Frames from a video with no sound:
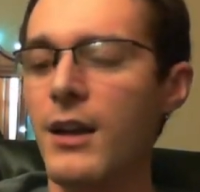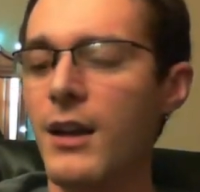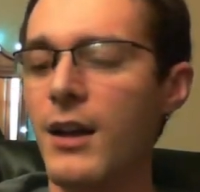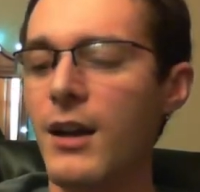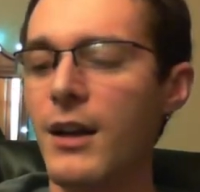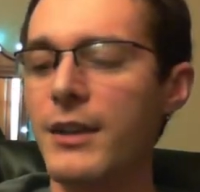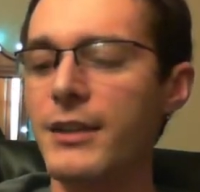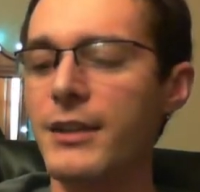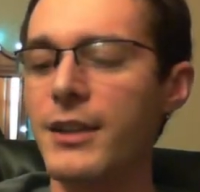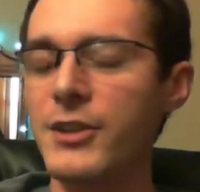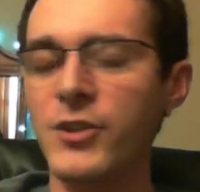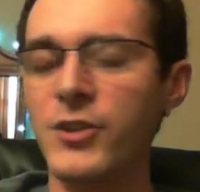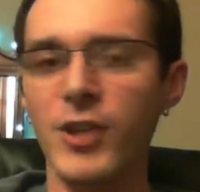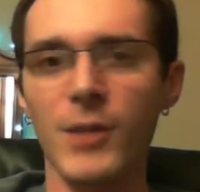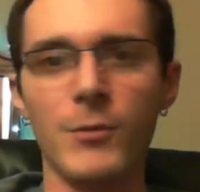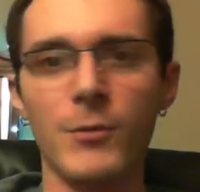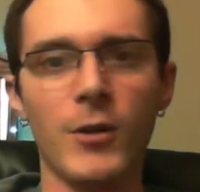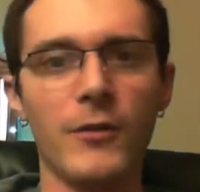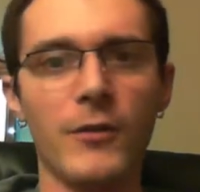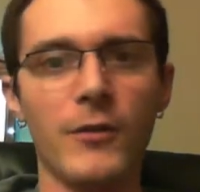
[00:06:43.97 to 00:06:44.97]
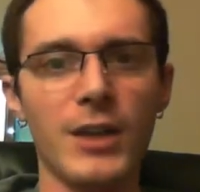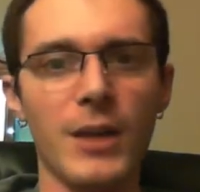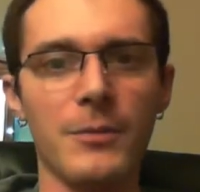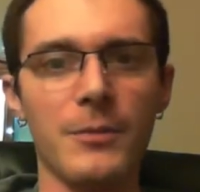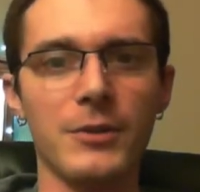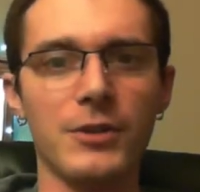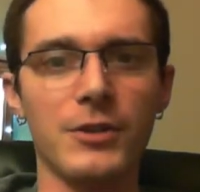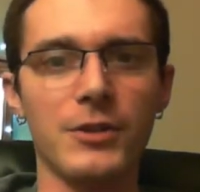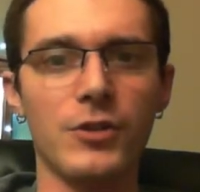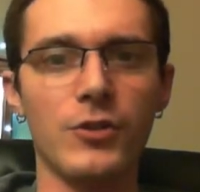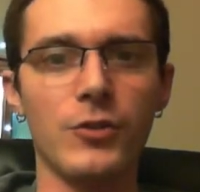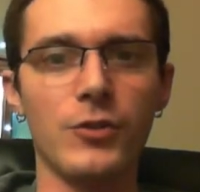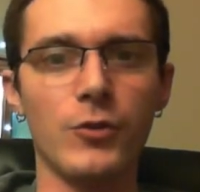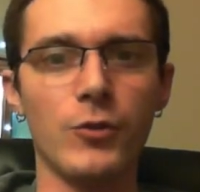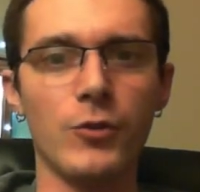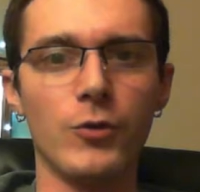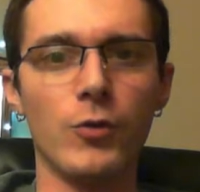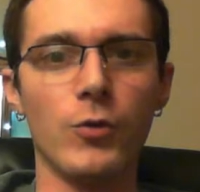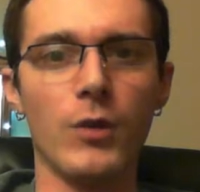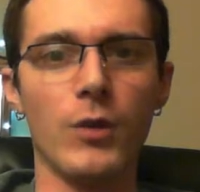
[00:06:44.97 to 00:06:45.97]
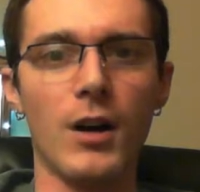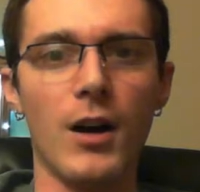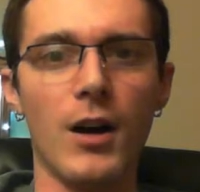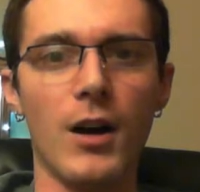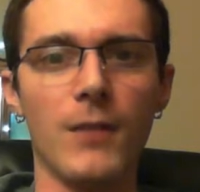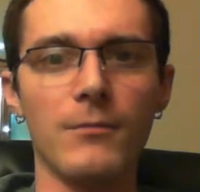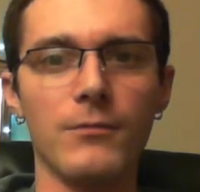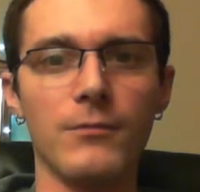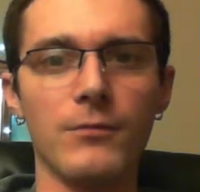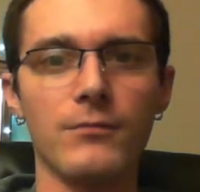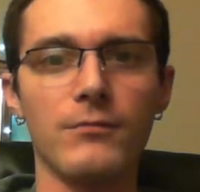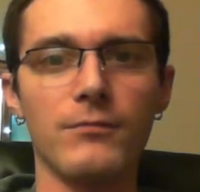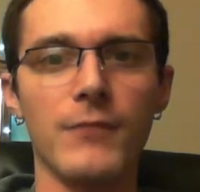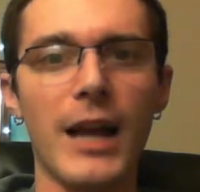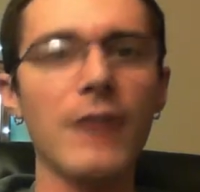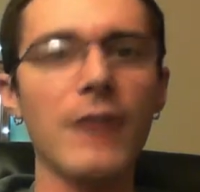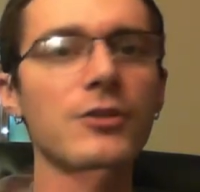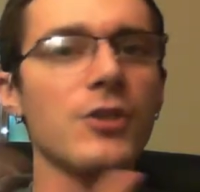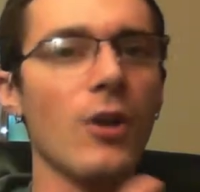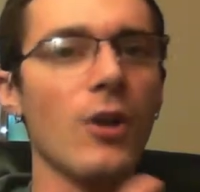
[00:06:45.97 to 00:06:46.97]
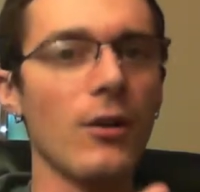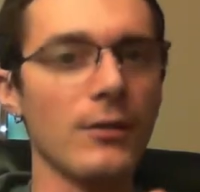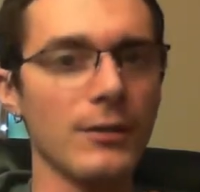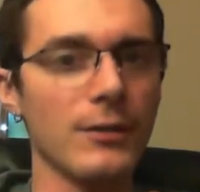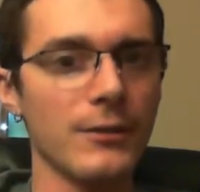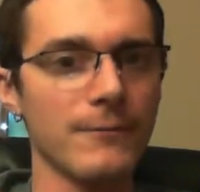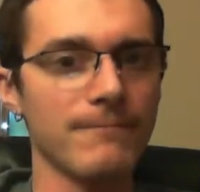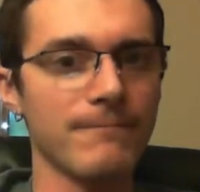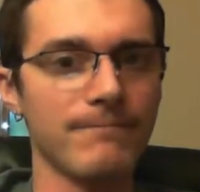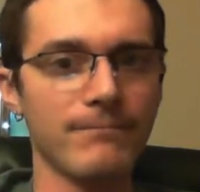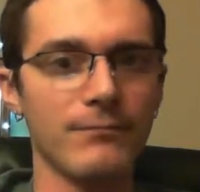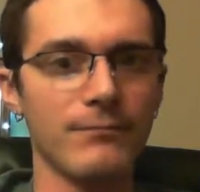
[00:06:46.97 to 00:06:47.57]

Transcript: I started moving up into house calls.